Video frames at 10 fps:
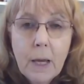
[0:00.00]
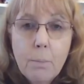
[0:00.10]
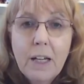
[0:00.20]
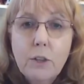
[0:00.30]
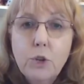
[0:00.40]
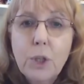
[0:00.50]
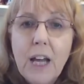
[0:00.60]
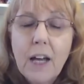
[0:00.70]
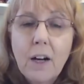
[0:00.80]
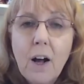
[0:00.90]
because you
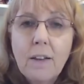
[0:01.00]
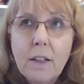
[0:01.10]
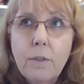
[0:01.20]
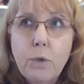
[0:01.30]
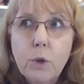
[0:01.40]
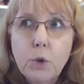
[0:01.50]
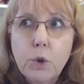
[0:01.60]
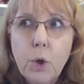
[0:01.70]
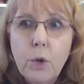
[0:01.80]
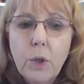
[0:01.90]
cannot live your
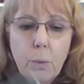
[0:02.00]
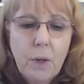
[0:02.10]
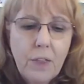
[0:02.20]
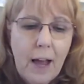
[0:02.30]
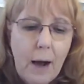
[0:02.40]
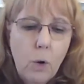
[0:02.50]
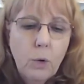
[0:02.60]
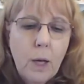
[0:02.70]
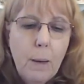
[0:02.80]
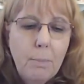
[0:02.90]
journey
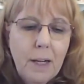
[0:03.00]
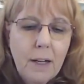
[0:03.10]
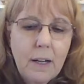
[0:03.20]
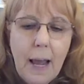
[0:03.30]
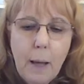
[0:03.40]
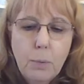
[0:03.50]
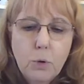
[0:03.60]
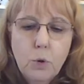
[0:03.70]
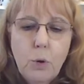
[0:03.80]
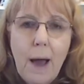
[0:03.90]
without being
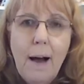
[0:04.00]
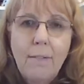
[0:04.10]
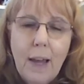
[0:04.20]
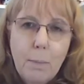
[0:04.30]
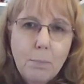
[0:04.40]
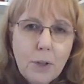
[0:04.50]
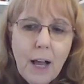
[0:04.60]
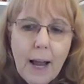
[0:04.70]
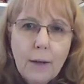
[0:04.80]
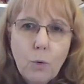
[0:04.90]
able to have a
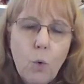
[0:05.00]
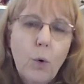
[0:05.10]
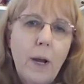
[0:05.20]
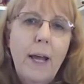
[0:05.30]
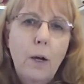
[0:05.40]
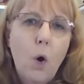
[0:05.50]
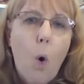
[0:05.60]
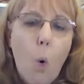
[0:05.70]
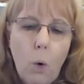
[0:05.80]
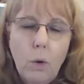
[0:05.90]
plan or a
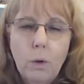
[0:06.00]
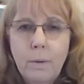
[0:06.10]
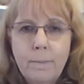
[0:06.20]
goal.